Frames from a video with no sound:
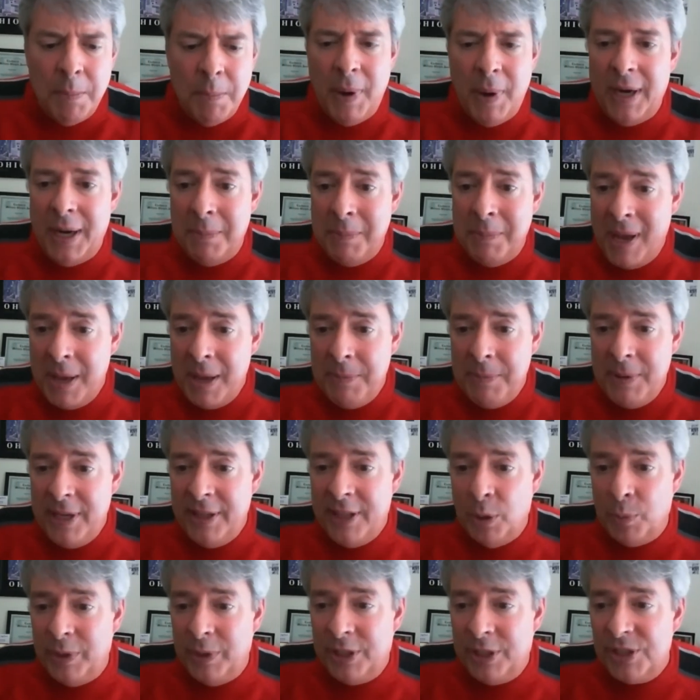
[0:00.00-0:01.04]
but it may be
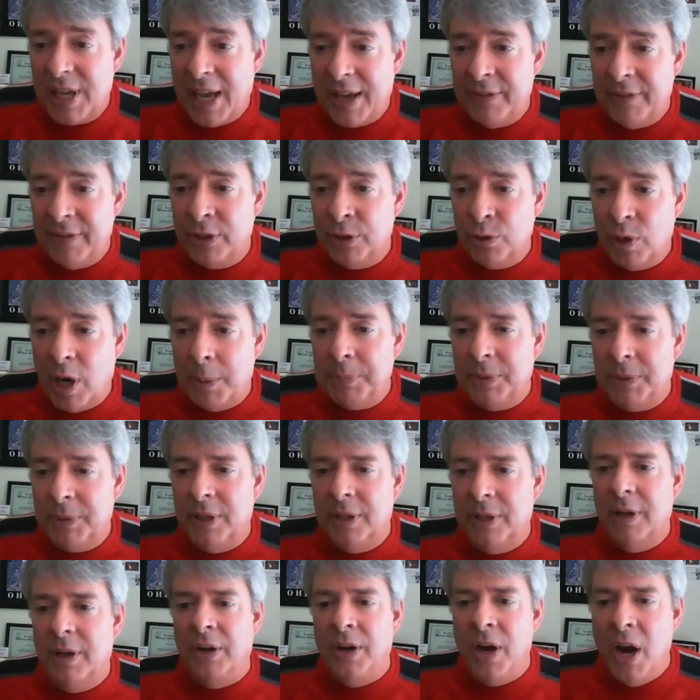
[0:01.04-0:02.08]
that we just haven't dropped
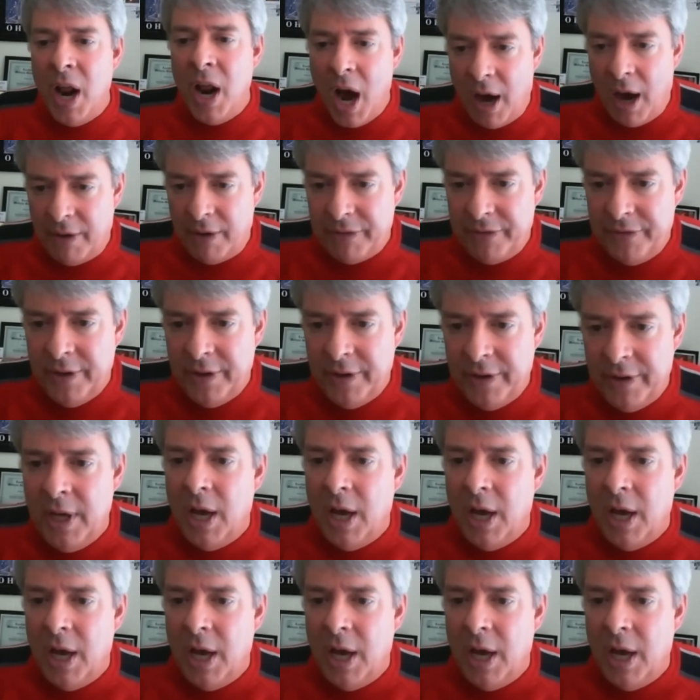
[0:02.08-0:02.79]
it enough.